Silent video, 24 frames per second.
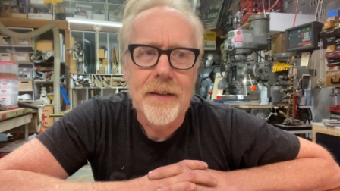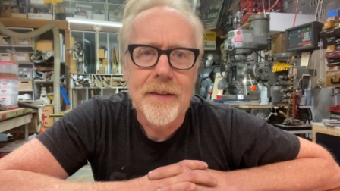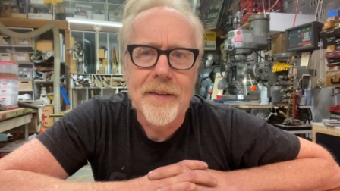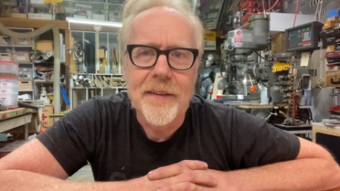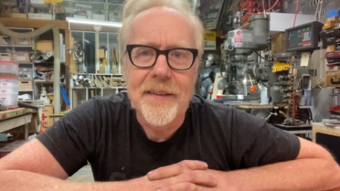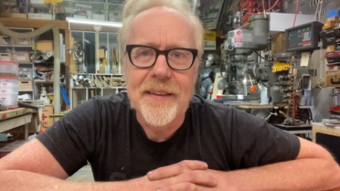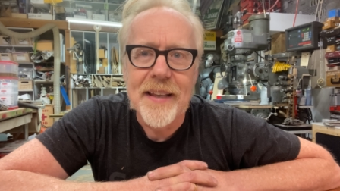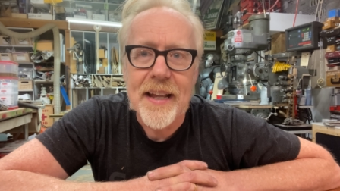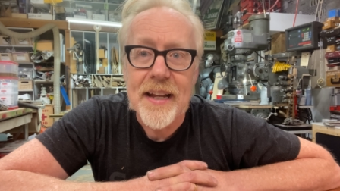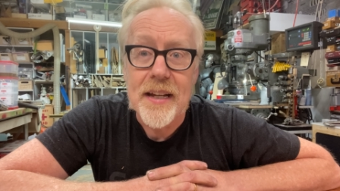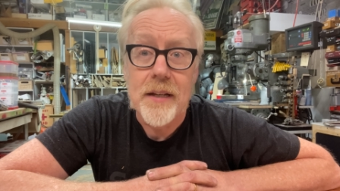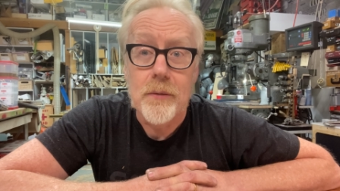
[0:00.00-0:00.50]

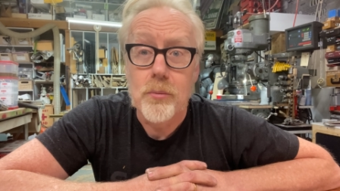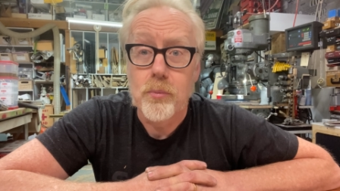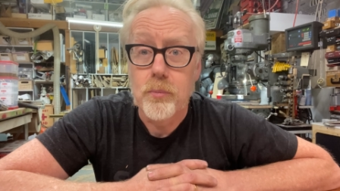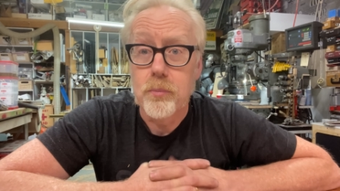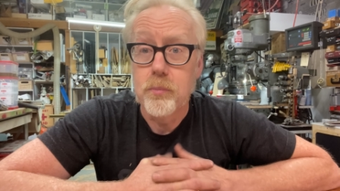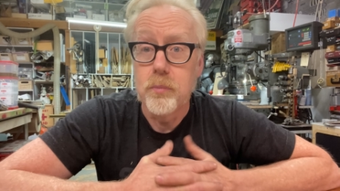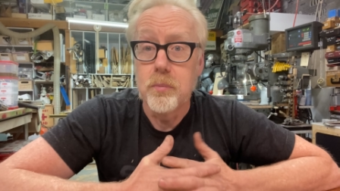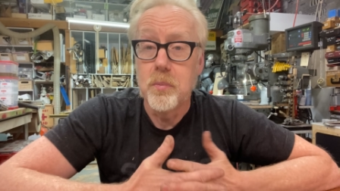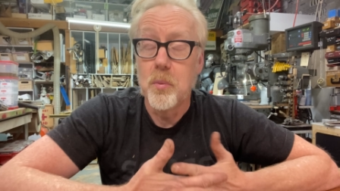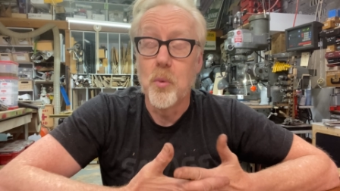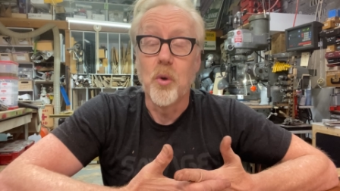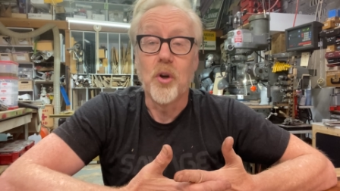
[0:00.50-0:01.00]
they
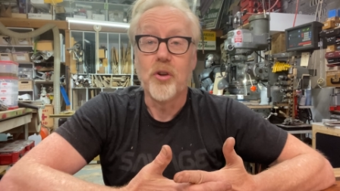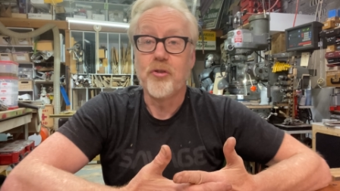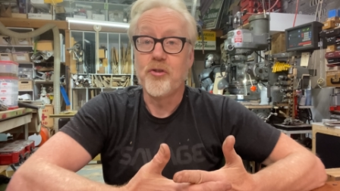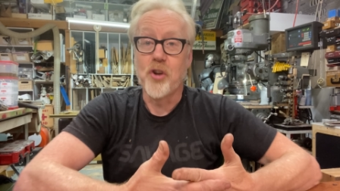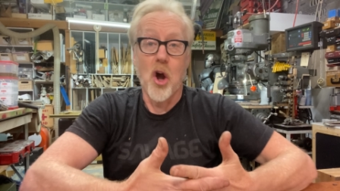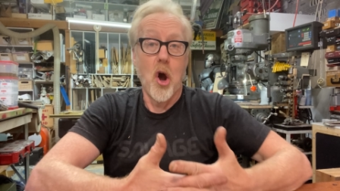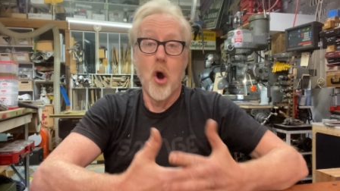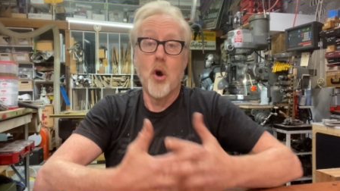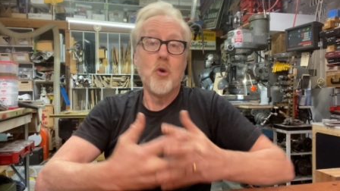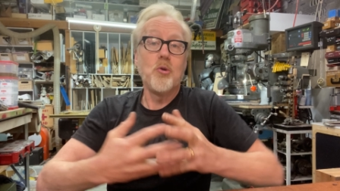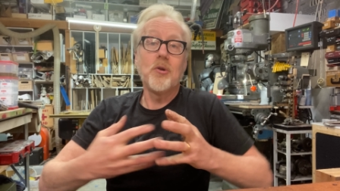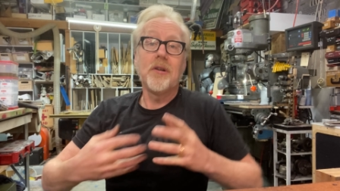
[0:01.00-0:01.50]
were
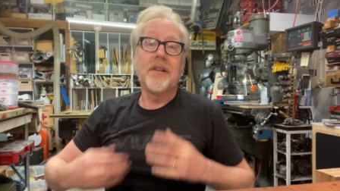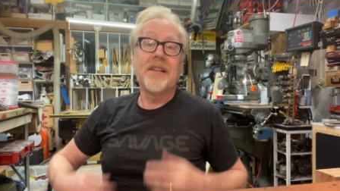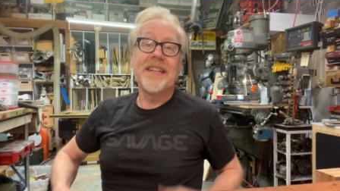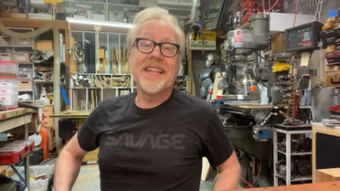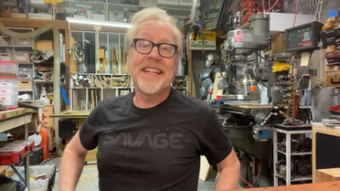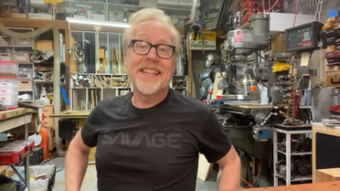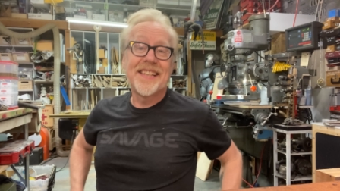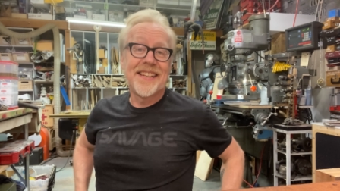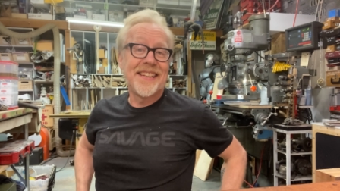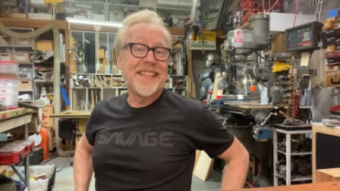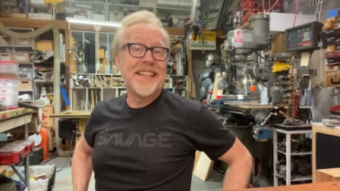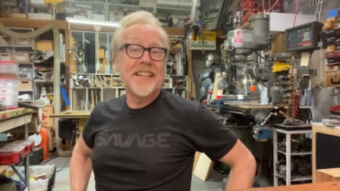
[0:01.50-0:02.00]
totally
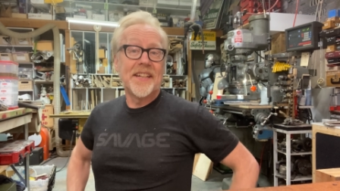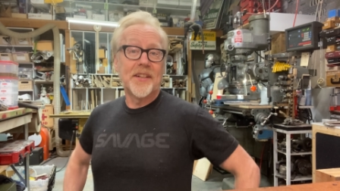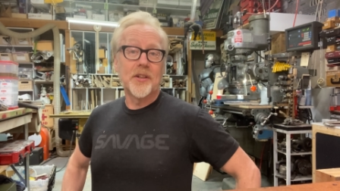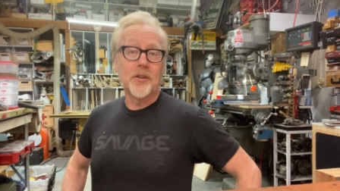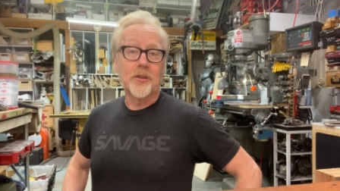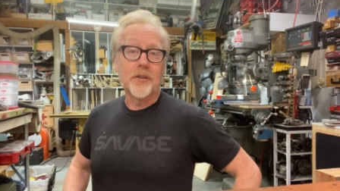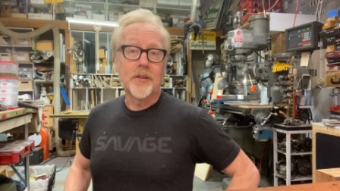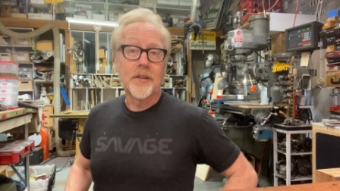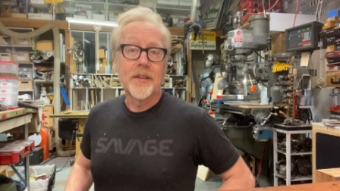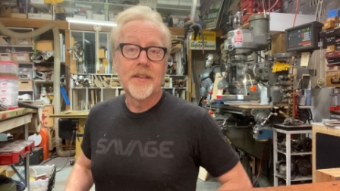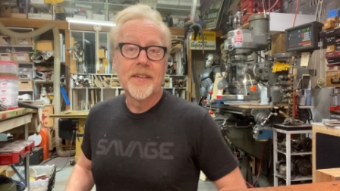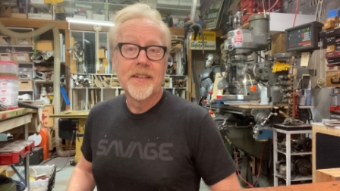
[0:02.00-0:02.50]

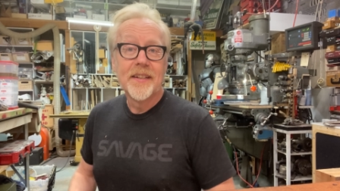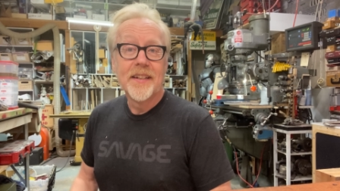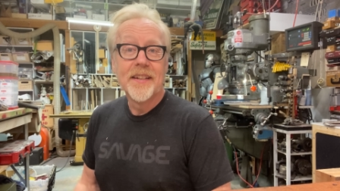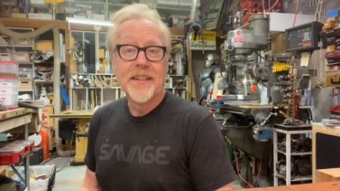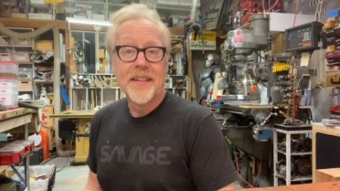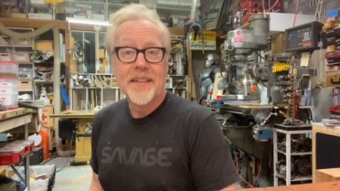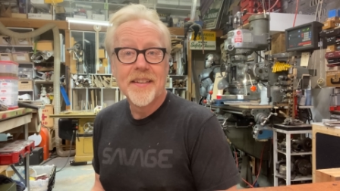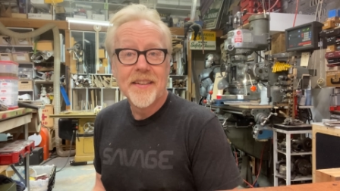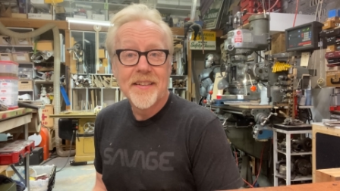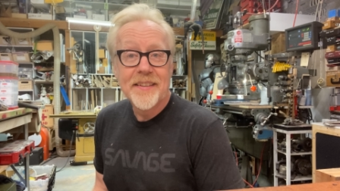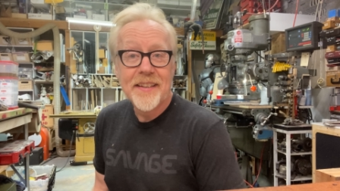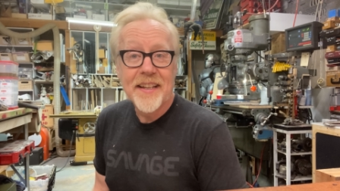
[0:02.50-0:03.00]
clear
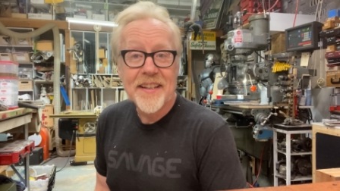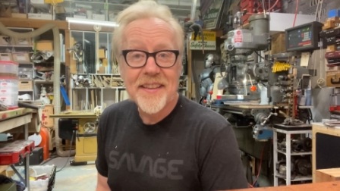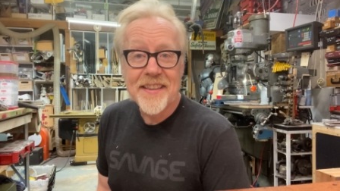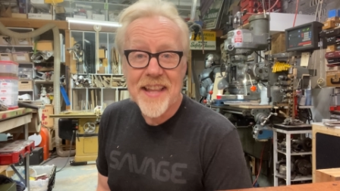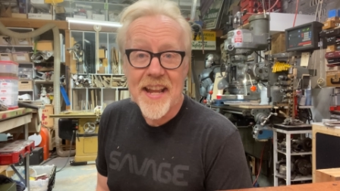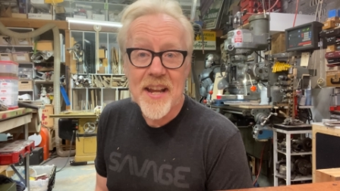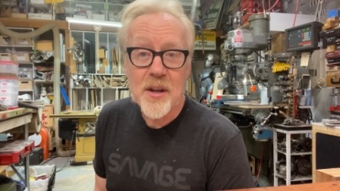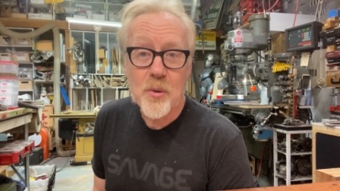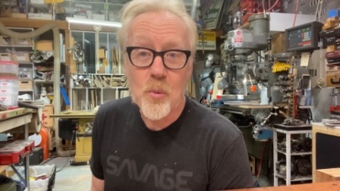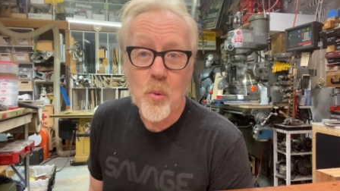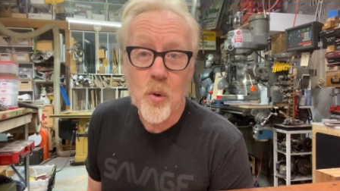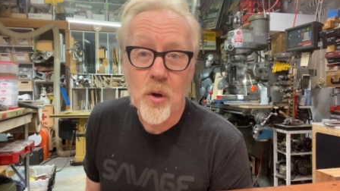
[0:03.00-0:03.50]
that
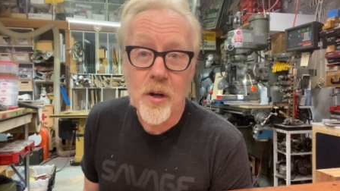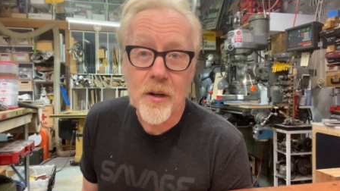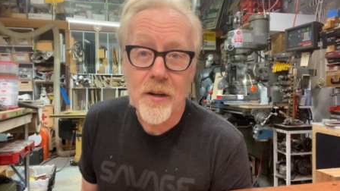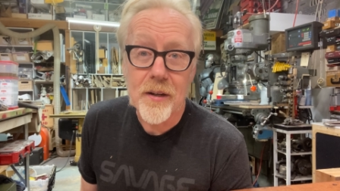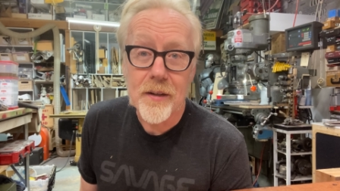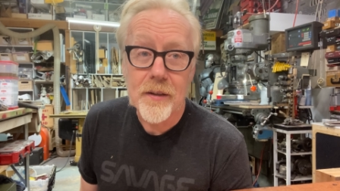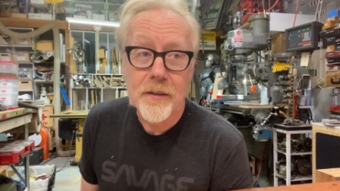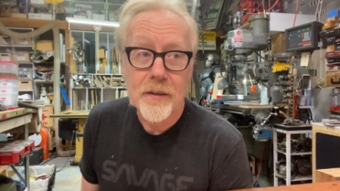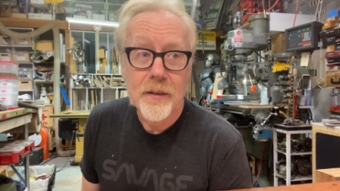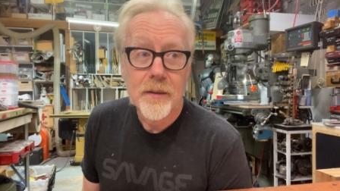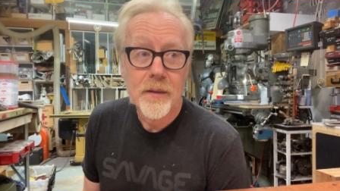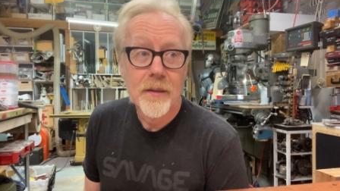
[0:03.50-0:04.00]
they
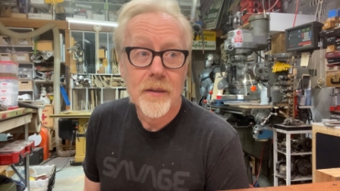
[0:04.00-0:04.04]
were